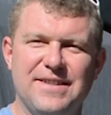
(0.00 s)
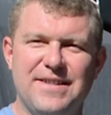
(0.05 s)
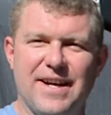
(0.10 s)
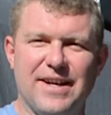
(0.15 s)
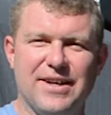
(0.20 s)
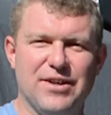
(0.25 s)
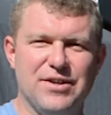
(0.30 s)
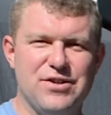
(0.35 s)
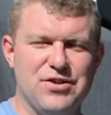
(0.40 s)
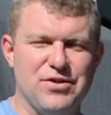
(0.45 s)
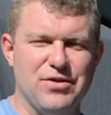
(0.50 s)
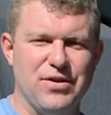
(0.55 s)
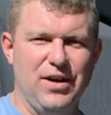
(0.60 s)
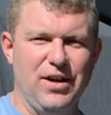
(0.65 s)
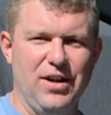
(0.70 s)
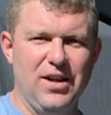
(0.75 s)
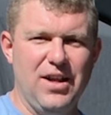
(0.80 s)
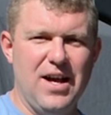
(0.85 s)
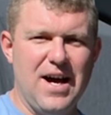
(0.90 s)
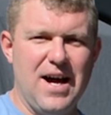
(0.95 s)
& Decker
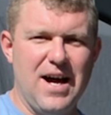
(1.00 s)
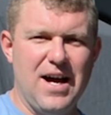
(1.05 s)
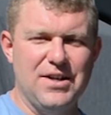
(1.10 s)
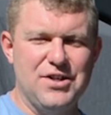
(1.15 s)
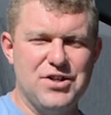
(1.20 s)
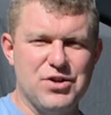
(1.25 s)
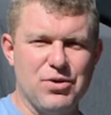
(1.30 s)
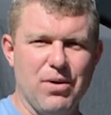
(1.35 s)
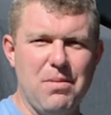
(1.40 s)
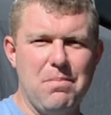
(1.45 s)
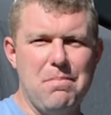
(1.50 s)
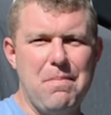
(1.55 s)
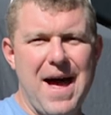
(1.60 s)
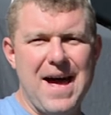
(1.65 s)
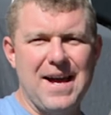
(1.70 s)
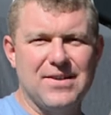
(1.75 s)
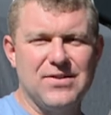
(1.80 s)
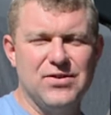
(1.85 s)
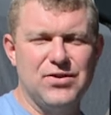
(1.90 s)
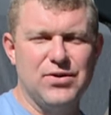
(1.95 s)
drill. Short
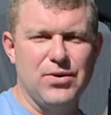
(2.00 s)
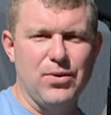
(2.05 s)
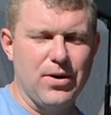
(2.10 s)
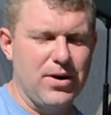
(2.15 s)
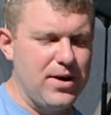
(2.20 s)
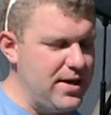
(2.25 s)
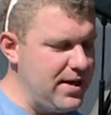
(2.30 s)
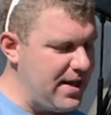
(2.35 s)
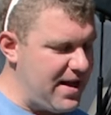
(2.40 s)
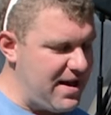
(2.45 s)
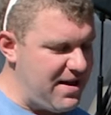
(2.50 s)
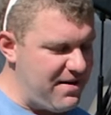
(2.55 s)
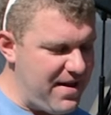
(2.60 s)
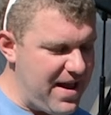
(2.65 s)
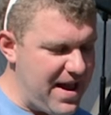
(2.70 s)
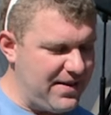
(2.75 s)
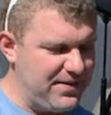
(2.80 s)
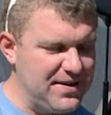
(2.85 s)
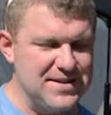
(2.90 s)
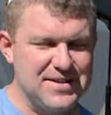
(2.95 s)
backstory, I've
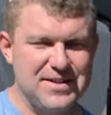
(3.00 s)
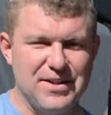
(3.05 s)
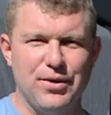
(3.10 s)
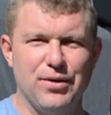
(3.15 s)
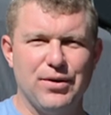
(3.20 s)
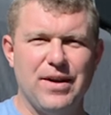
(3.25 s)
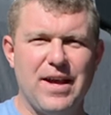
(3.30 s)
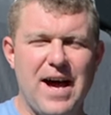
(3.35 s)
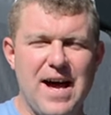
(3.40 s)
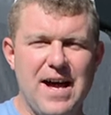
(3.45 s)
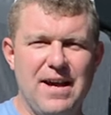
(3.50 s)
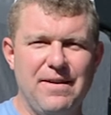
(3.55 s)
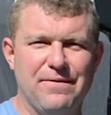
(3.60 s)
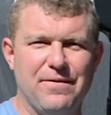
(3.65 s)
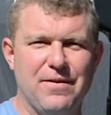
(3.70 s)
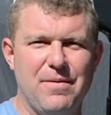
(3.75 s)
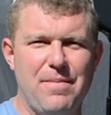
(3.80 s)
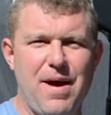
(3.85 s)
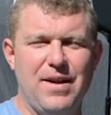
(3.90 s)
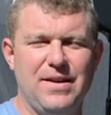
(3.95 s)
had this little guy
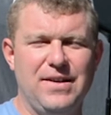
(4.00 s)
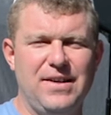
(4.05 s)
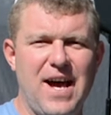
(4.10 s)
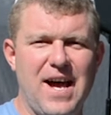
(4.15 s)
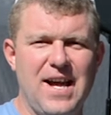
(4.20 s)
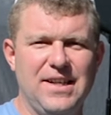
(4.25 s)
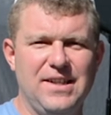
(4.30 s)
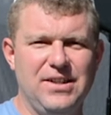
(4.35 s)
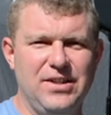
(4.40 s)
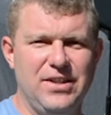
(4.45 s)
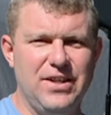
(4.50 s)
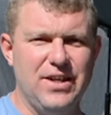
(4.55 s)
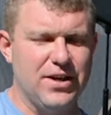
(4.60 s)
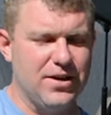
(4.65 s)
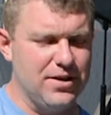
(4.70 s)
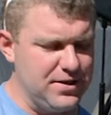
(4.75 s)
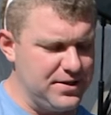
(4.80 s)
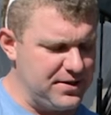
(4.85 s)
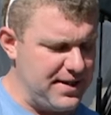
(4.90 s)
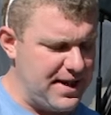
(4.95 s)
for about 9
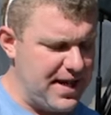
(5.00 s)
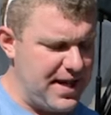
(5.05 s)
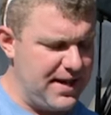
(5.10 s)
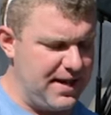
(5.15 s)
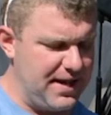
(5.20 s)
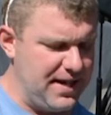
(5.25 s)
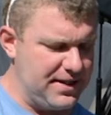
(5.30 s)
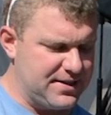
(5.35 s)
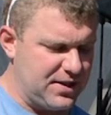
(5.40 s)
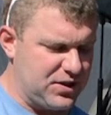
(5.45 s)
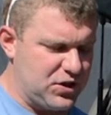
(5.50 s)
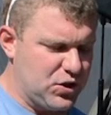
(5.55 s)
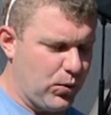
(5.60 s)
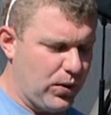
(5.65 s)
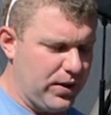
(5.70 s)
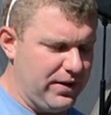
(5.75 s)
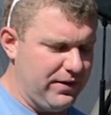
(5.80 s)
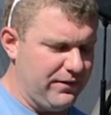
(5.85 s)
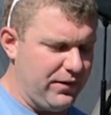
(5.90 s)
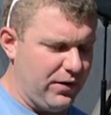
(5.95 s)
years, and it's a
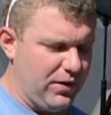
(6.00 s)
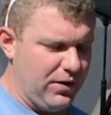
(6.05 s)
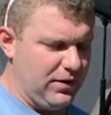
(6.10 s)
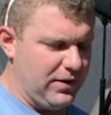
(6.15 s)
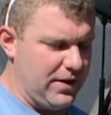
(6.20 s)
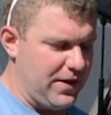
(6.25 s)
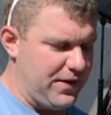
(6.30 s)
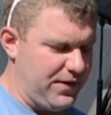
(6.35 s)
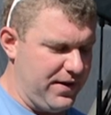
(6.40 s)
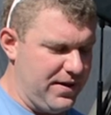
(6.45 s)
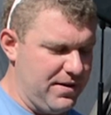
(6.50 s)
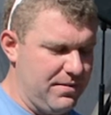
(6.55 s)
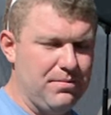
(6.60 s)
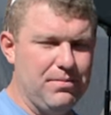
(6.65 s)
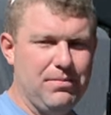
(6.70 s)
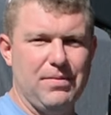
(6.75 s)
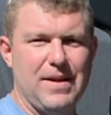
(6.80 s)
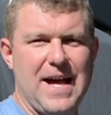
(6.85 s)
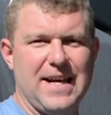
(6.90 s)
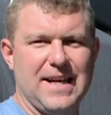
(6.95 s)
20-volt
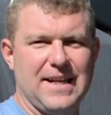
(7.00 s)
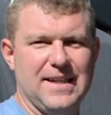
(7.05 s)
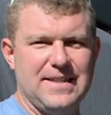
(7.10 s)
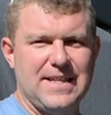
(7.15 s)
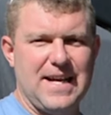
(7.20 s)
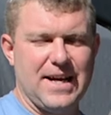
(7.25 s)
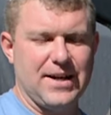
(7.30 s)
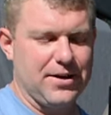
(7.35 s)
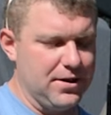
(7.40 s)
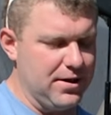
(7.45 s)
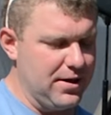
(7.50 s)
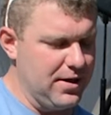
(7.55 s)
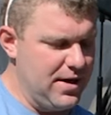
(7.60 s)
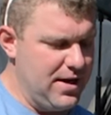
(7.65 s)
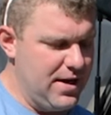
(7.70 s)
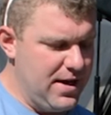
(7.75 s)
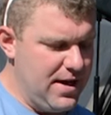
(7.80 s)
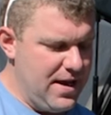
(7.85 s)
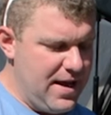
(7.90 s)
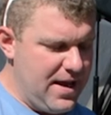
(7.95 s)
lithium Black & Decker,
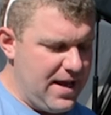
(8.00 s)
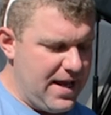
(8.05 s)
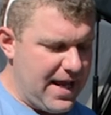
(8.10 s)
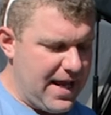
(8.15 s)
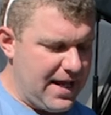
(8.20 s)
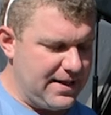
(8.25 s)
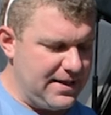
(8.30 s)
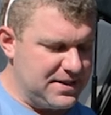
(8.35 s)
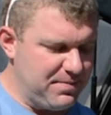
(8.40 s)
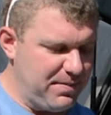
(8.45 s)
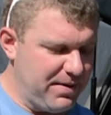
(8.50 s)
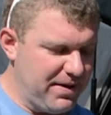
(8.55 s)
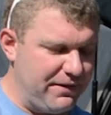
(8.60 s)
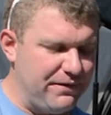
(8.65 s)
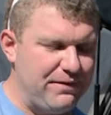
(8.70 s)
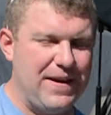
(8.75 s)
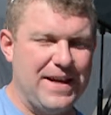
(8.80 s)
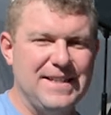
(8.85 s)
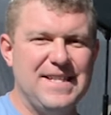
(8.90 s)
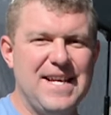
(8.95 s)
and it's been
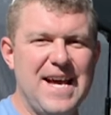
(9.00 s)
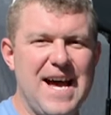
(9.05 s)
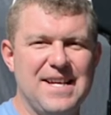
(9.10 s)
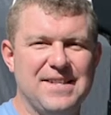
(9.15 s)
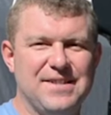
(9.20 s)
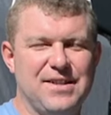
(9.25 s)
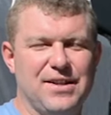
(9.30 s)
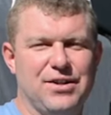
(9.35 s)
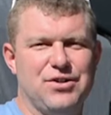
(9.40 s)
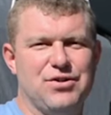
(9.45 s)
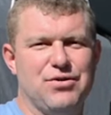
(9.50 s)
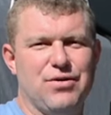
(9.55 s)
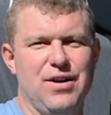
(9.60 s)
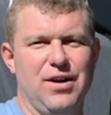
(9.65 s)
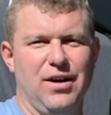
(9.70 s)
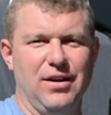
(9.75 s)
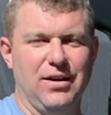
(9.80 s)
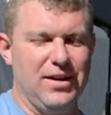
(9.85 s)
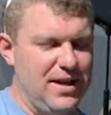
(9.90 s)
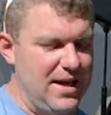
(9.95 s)
a fantastic
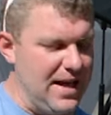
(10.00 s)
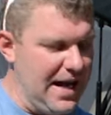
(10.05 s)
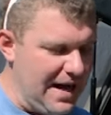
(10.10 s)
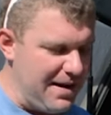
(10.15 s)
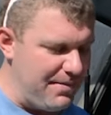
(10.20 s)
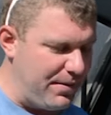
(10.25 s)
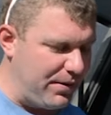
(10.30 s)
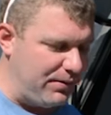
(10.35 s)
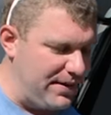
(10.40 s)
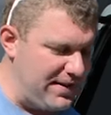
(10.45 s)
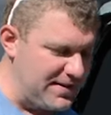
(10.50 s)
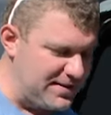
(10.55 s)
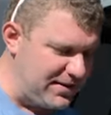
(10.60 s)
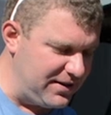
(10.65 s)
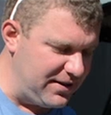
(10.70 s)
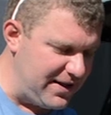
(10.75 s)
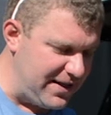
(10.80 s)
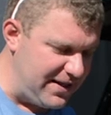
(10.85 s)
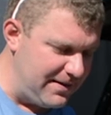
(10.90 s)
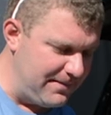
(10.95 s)
drill, but
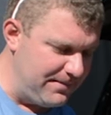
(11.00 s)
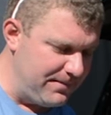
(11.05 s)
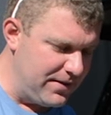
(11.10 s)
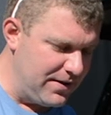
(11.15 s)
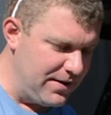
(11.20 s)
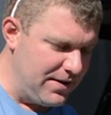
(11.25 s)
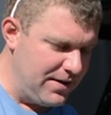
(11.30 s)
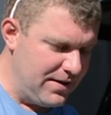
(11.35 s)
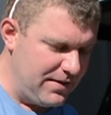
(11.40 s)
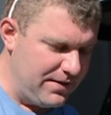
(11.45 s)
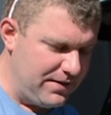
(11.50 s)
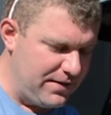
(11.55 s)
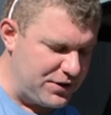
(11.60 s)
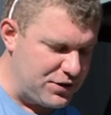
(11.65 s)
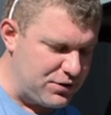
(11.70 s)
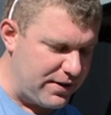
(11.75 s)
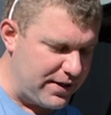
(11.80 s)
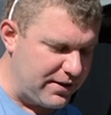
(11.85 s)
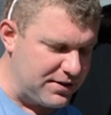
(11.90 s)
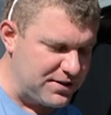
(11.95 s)
recently
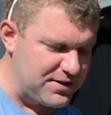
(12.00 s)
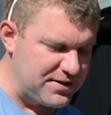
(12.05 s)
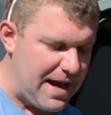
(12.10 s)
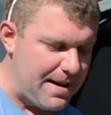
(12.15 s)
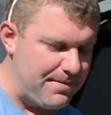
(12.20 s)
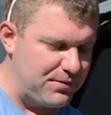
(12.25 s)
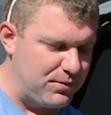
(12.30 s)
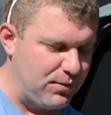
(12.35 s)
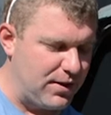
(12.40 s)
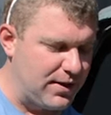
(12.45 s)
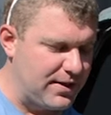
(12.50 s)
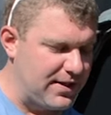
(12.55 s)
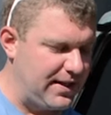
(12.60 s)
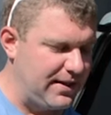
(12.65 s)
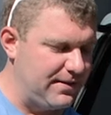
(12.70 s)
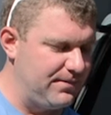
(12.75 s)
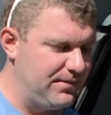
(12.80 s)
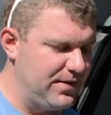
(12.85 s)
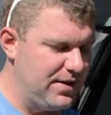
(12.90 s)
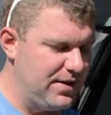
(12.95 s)
the trigger stopped working.